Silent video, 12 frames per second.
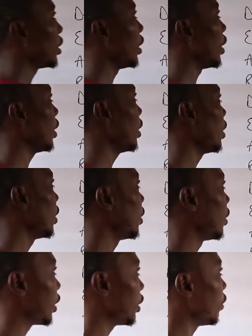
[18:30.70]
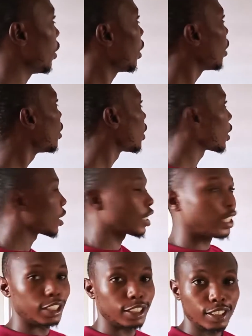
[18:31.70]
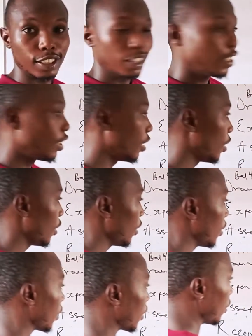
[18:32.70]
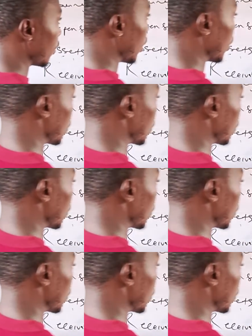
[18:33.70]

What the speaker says: the receiver, credit the giver.